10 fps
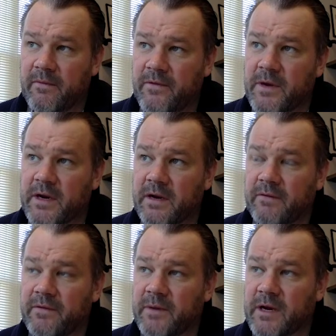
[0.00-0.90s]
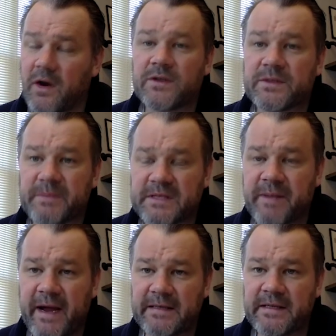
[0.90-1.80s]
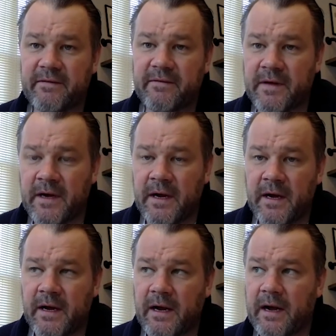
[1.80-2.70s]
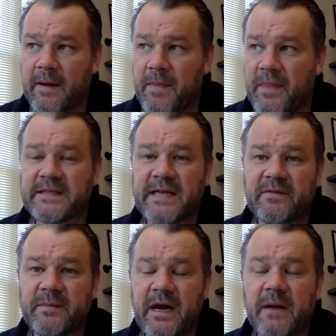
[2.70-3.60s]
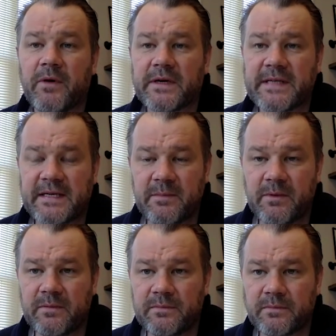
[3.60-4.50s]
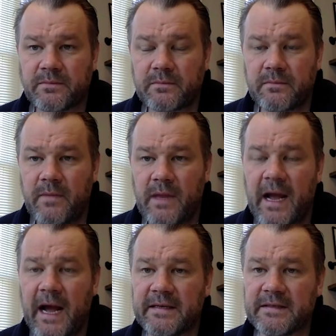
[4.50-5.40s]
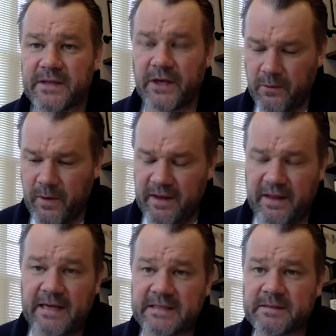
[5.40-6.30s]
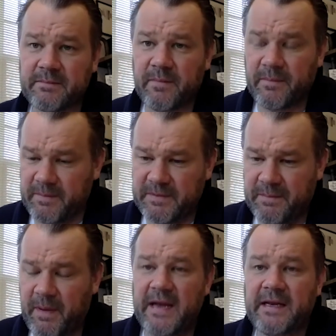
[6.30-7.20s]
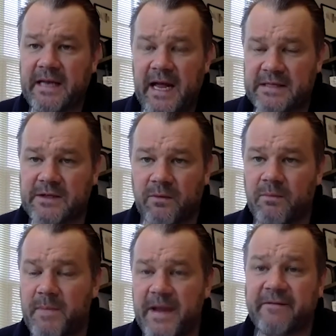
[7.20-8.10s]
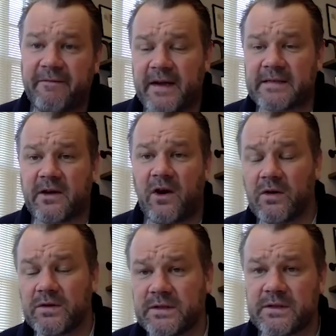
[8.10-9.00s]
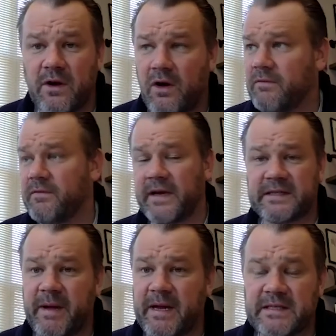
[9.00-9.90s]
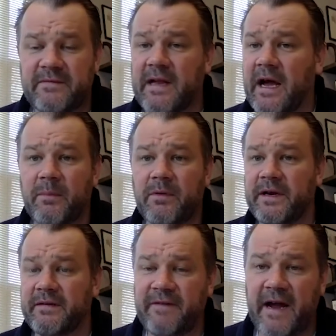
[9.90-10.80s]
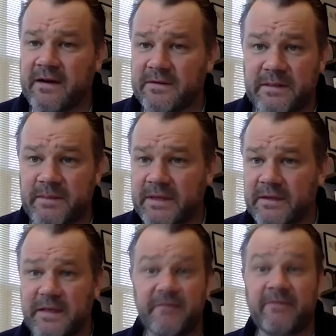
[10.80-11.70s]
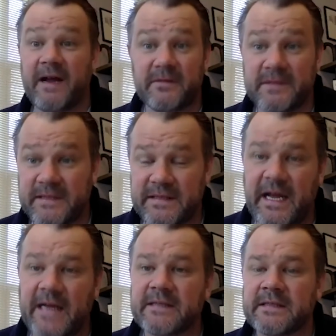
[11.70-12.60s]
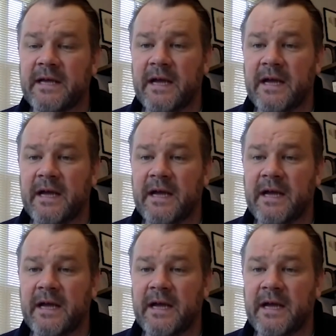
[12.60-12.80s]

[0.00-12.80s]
from a from a cost perspective, um, things have to become more accessible, and so whether that's depending less on big fixed costs of expensive library, faculty building, faculty sets,